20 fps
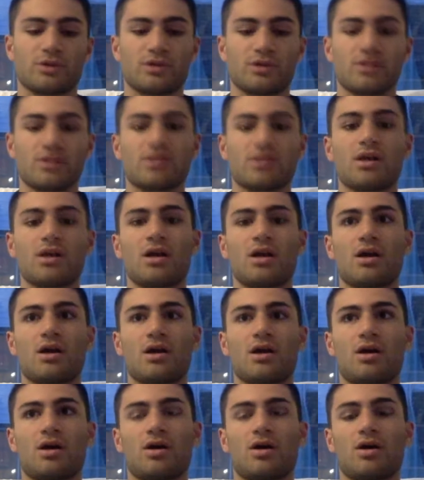race.
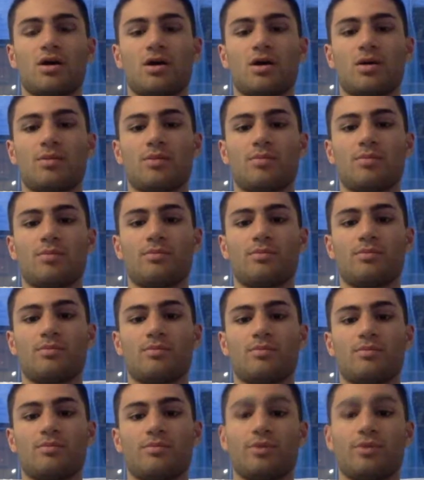Um,
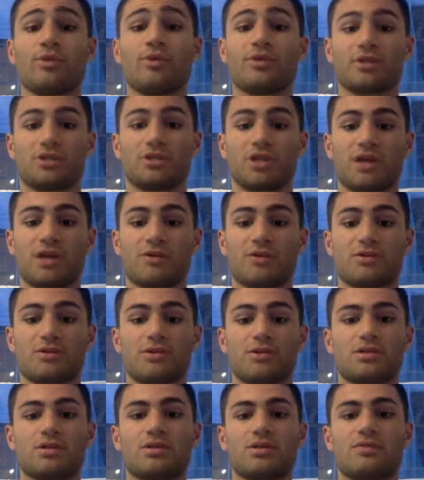Both good
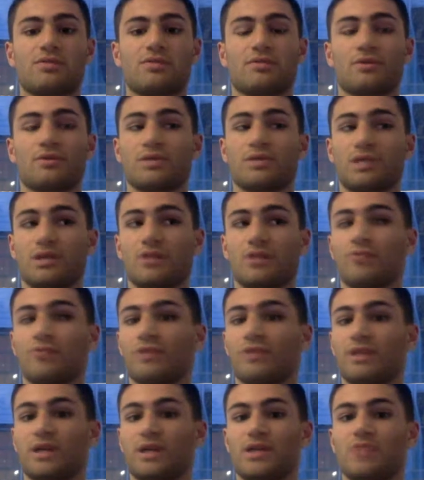shouts. Fiorentina
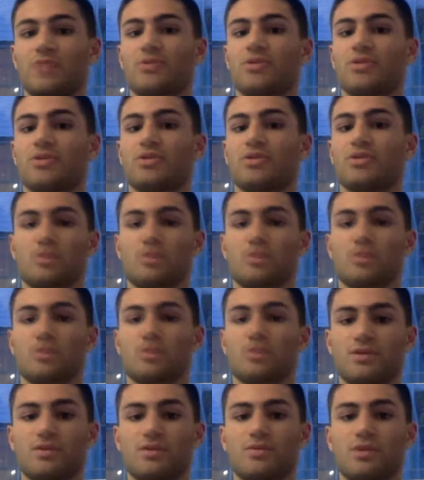really has been somewhat of a
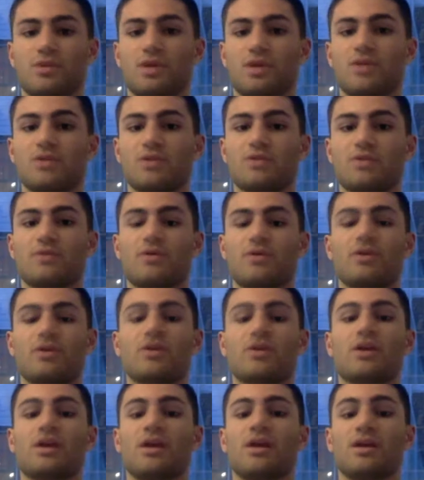surprise so
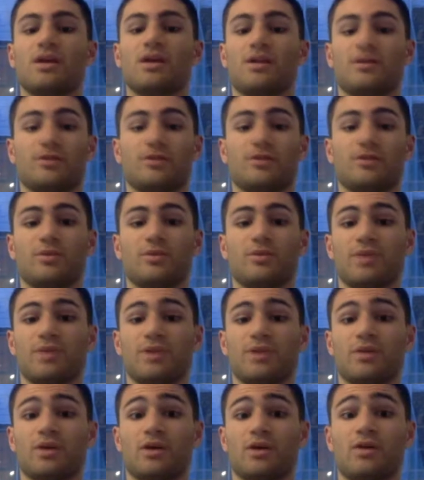far. They've really been playing
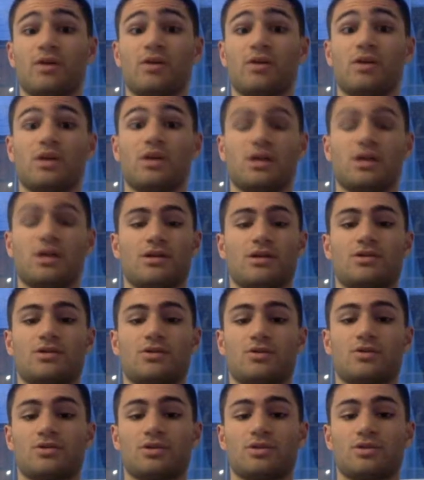well.
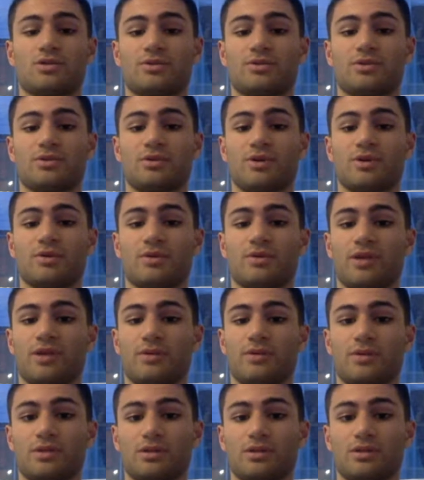Sousa's been doing great
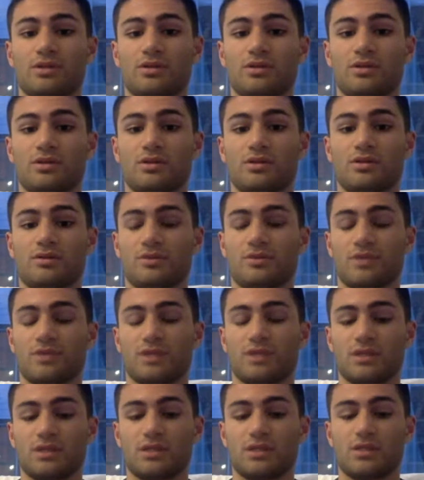with the
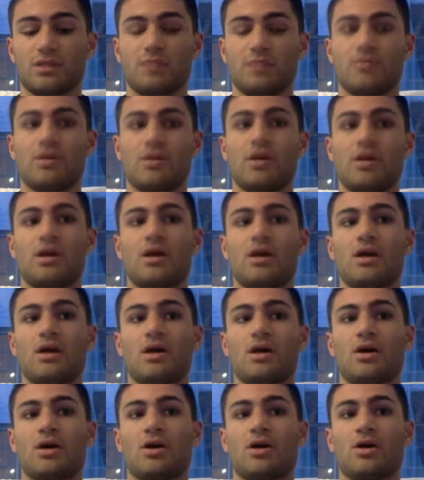Fiorentina team.
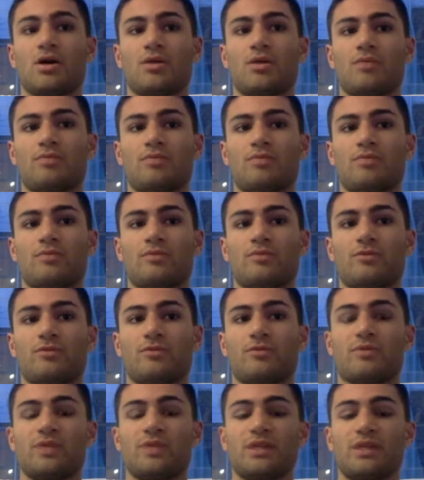For
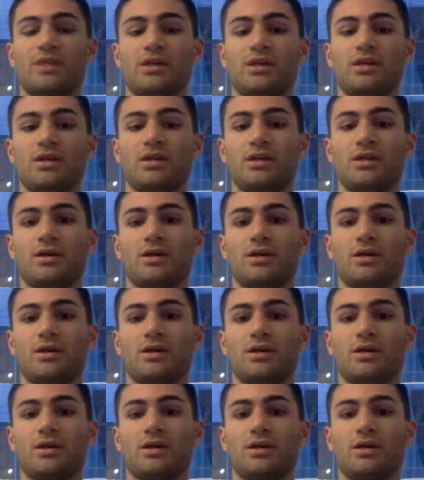me,